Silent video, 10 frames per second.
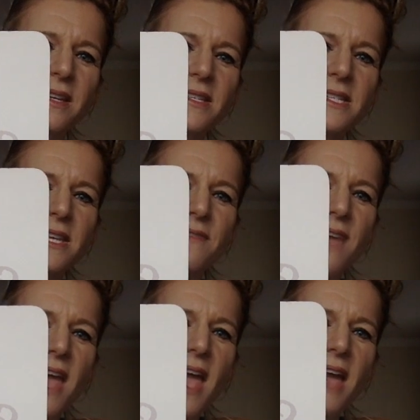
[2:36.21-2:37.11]
See if
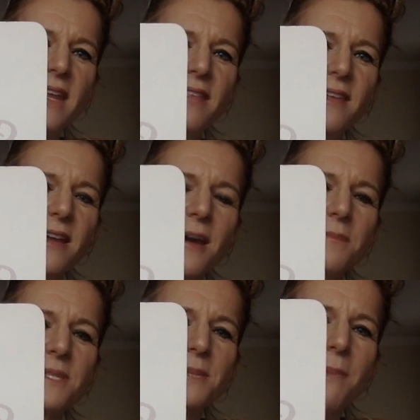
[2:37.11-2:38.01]
anything
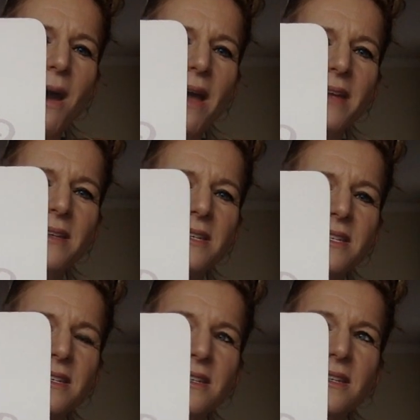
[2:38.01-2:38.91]
comes to mind.
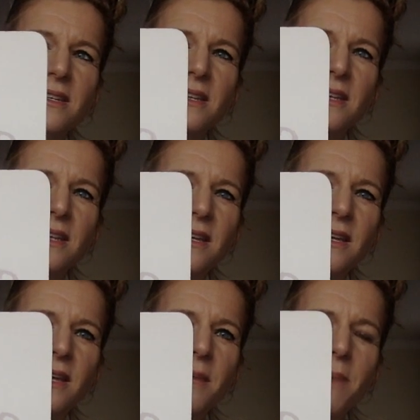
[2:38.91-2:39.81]

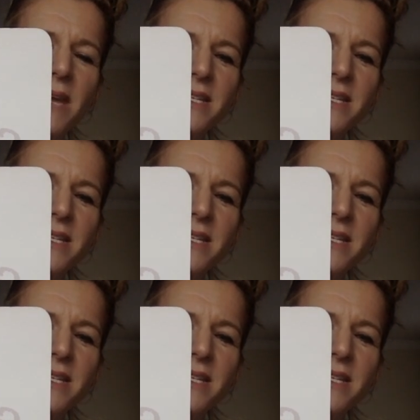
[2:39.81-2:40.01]
Pay